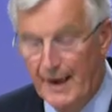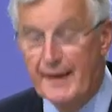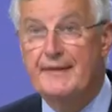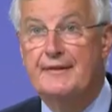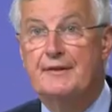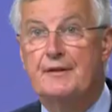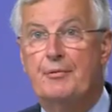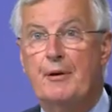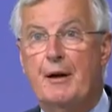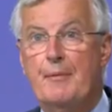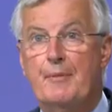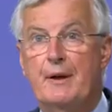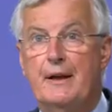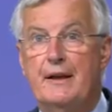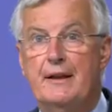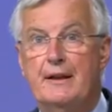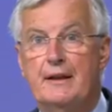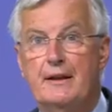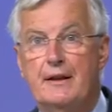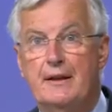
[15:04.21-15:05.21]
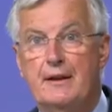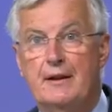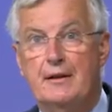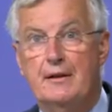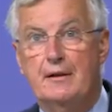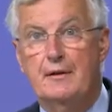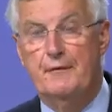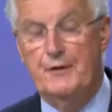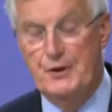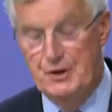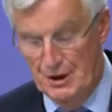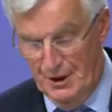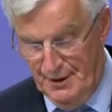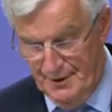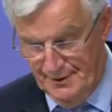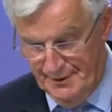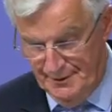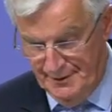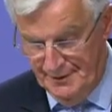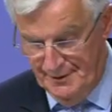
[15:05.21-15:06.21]
extremely
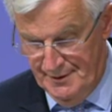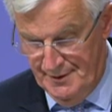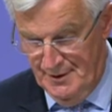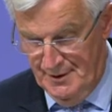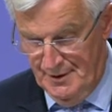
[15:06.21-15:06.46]
vigilant